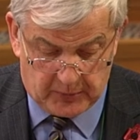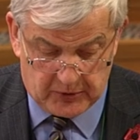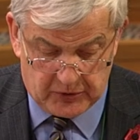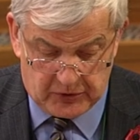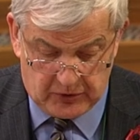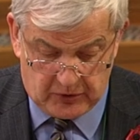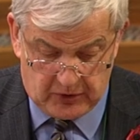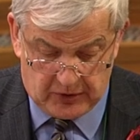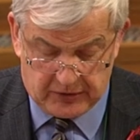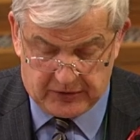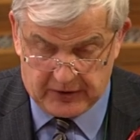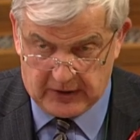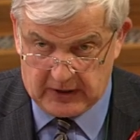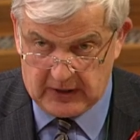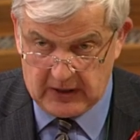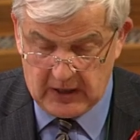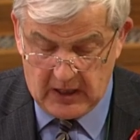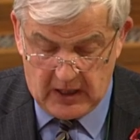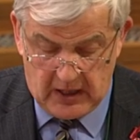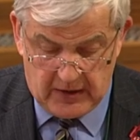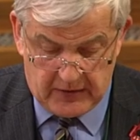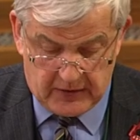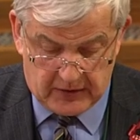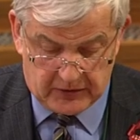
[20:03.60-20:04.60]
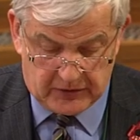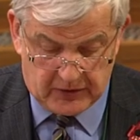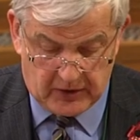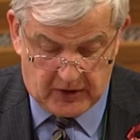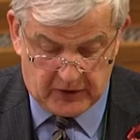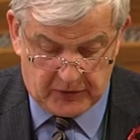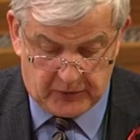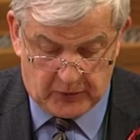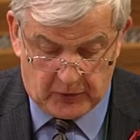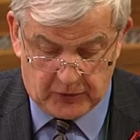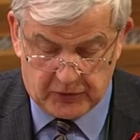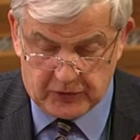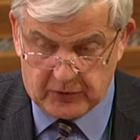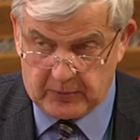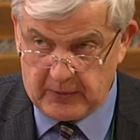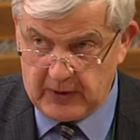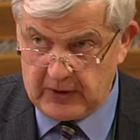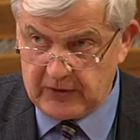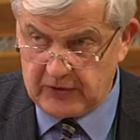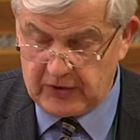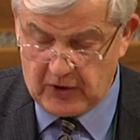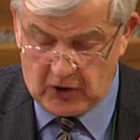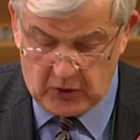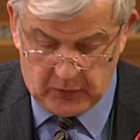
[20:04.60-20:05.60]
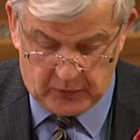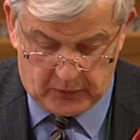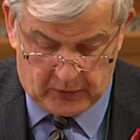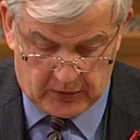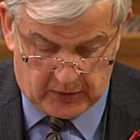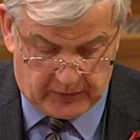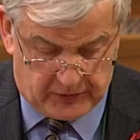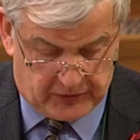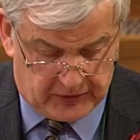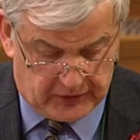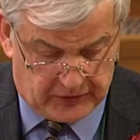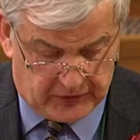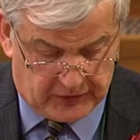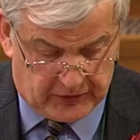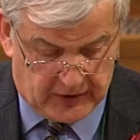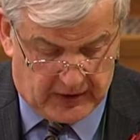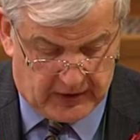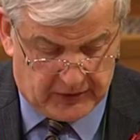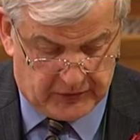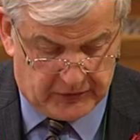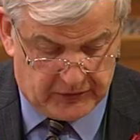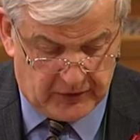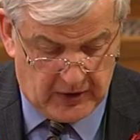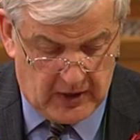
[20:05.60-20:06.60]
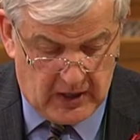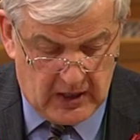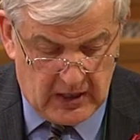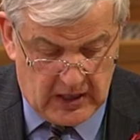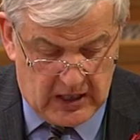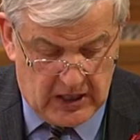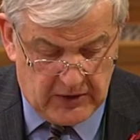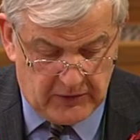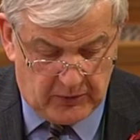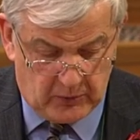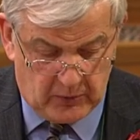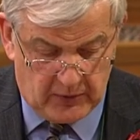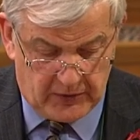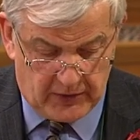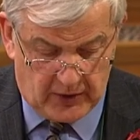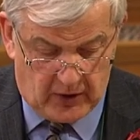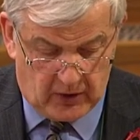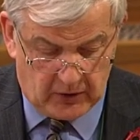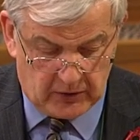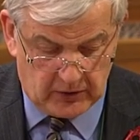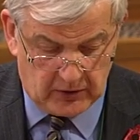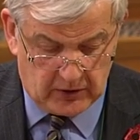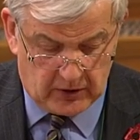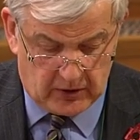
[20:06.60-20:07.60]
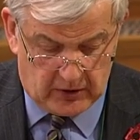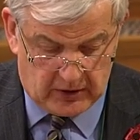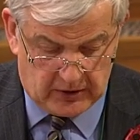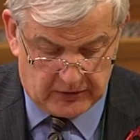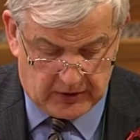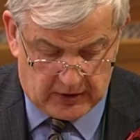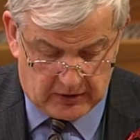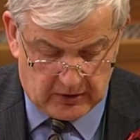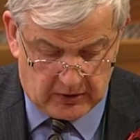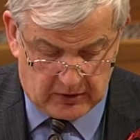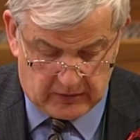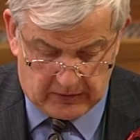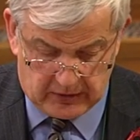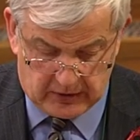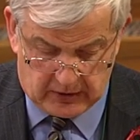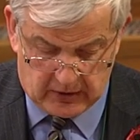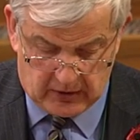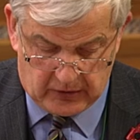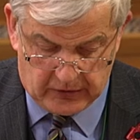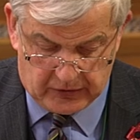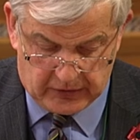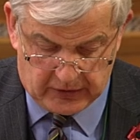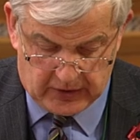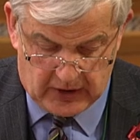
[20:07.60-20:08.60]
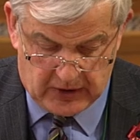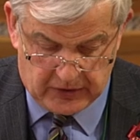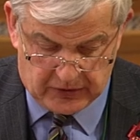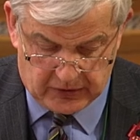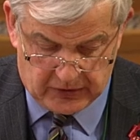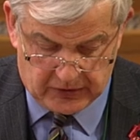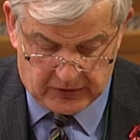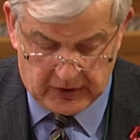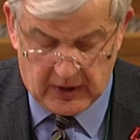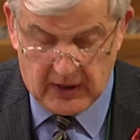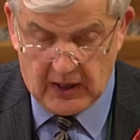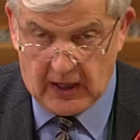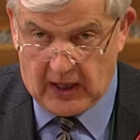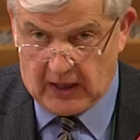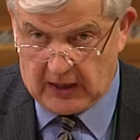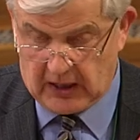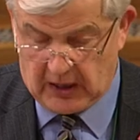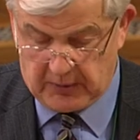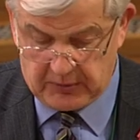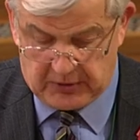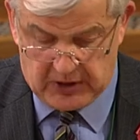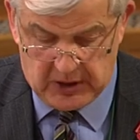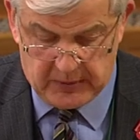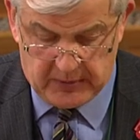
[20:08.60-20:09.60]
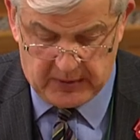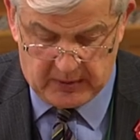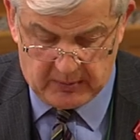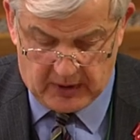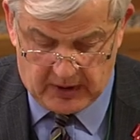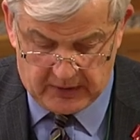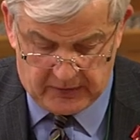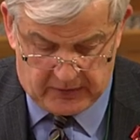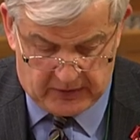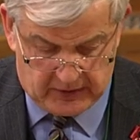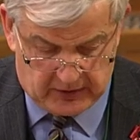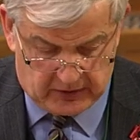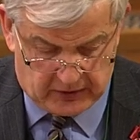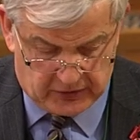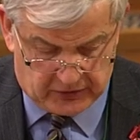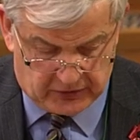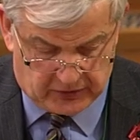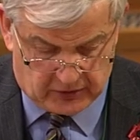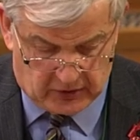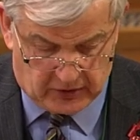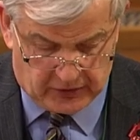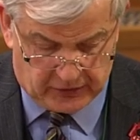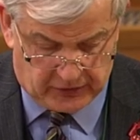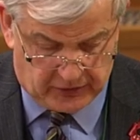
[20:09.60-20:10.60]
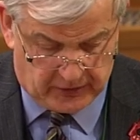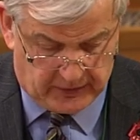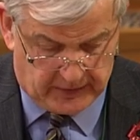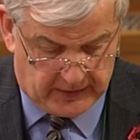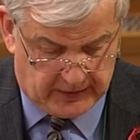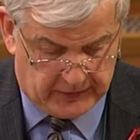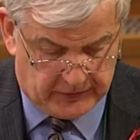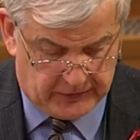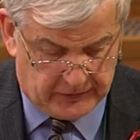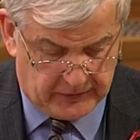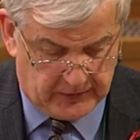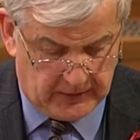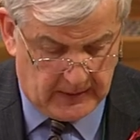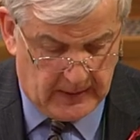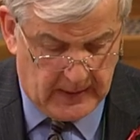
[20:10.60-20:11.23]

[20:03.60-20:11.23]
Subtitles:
opportunity, the task force remains hopeful of success, even with ongoing tentative negotiations, and I'm keeping my fingers crossed on this.